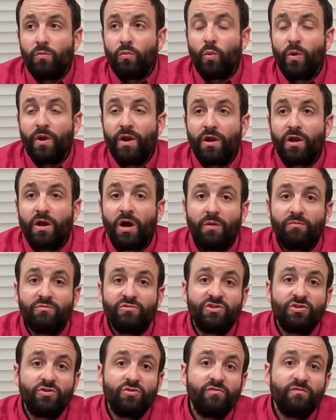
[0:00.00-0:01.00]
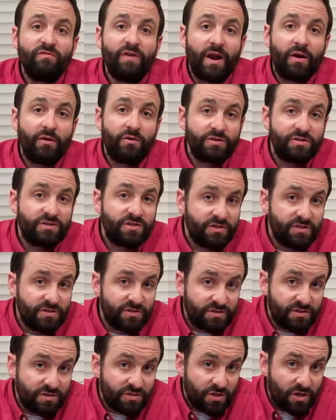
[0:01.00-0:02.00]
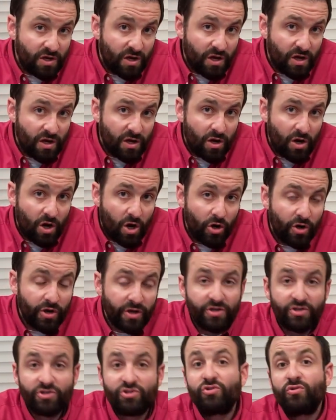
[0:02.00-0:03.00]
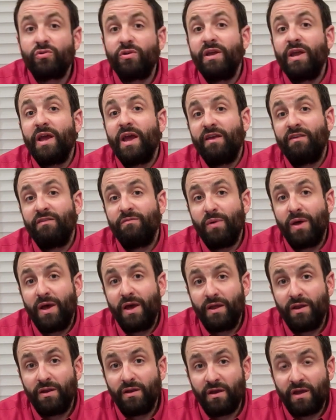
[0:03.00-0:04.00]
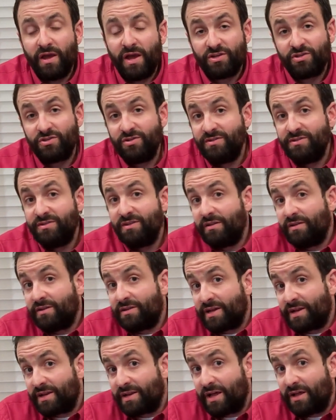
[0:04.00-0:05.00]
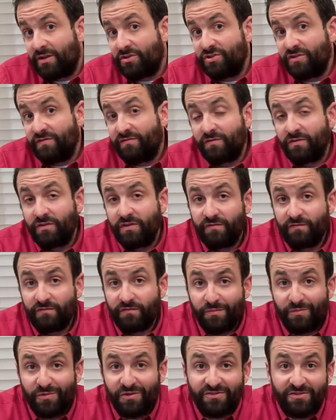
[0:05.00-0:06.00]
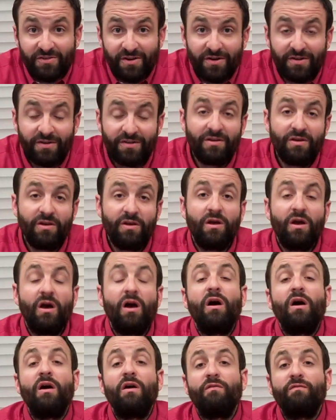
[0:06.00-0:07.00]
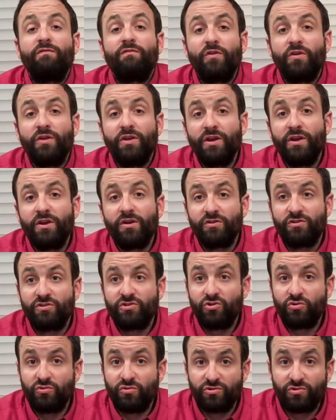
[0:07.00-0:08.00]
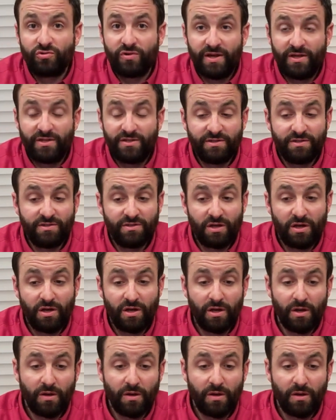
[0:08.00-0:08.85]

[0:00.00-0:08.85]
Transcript: When it comes to viruses, our industry has been actually stealing technology from the sun for years to address